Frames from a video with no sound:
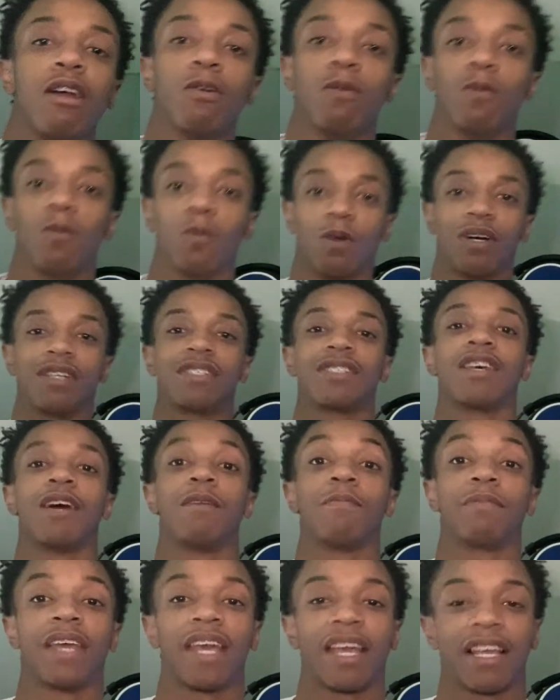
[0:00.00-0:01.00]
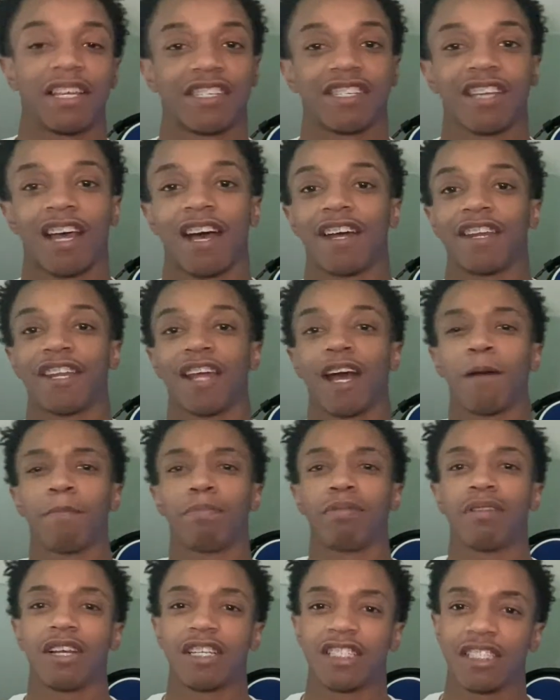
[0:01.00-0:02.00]
What's up, gang? Sean Down
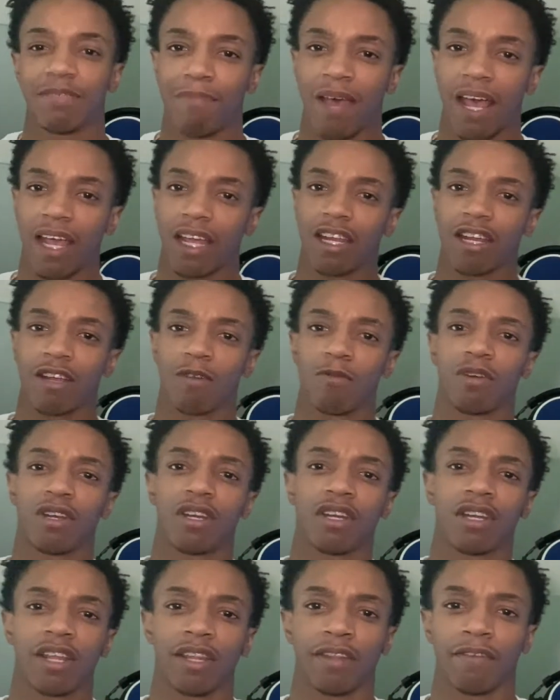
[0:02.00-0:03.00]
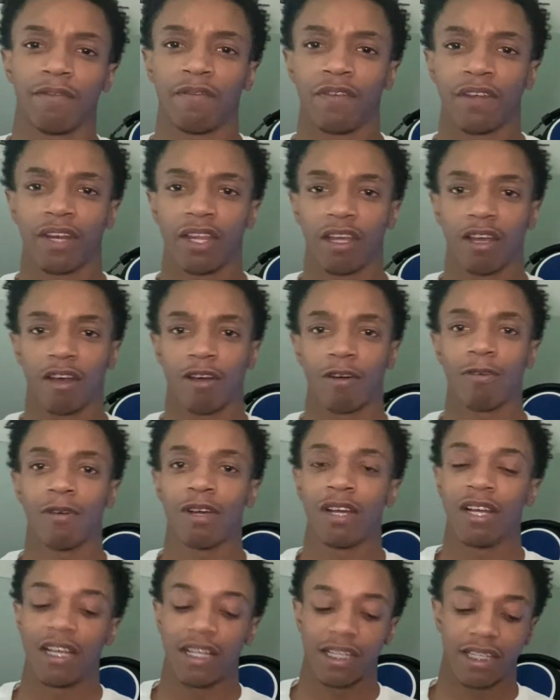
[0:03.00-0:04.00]
Plus back here with another video.
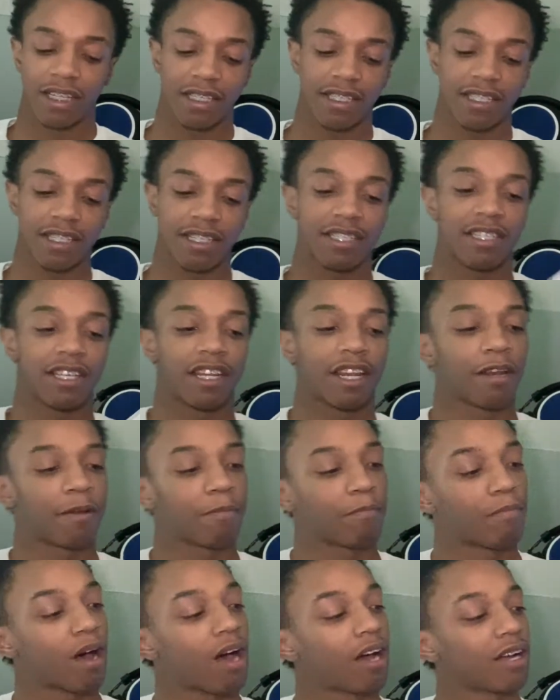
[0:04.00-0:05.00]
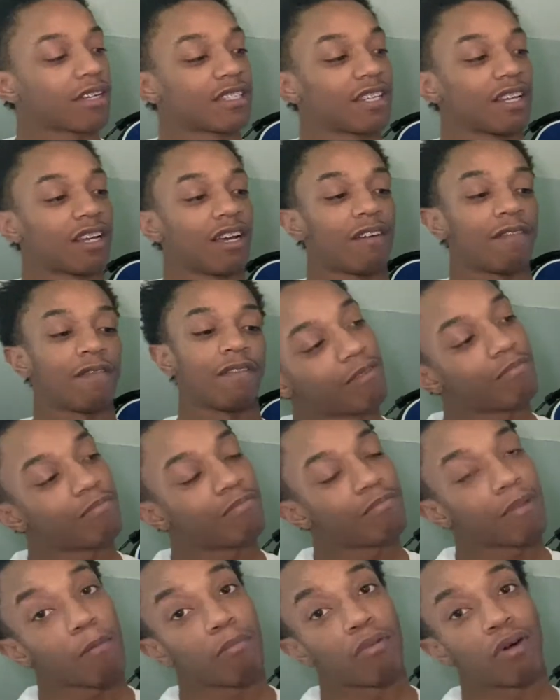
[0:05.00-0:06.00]
This is an unboxing of
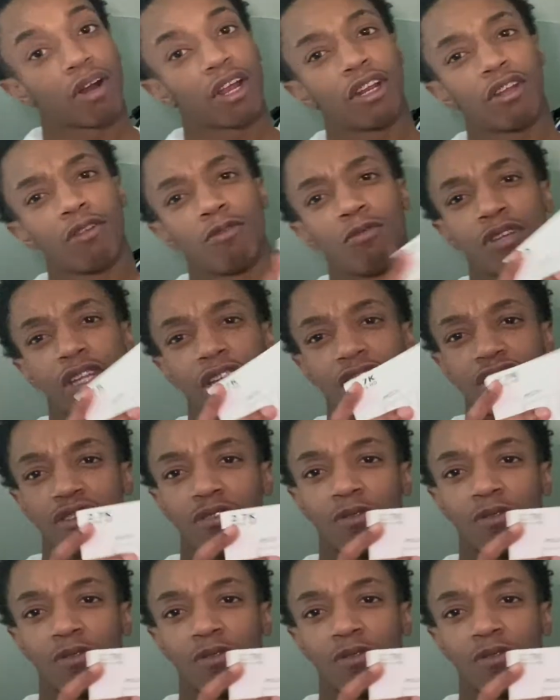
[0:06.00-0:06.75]
my brand new digital